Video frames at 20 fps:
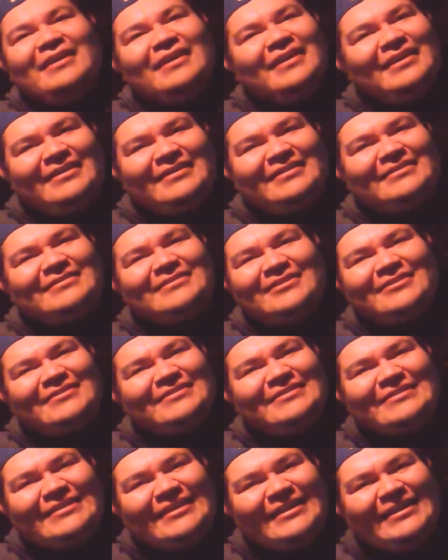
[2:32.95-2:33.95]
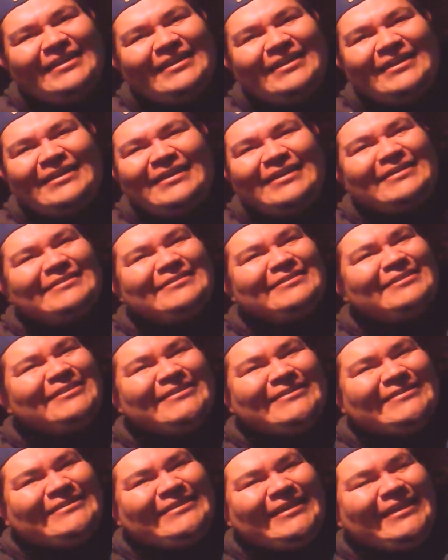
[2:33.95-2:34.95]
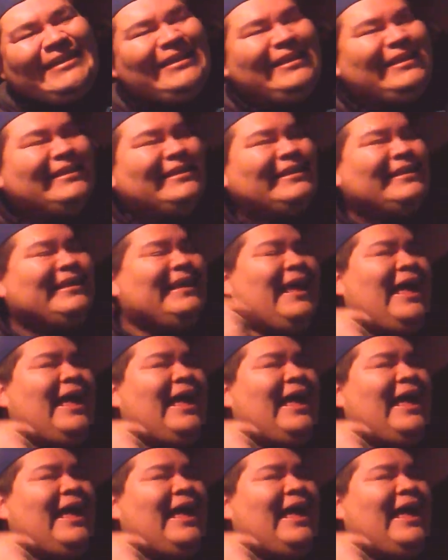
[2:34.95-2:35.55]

It's so silly. It's so silly.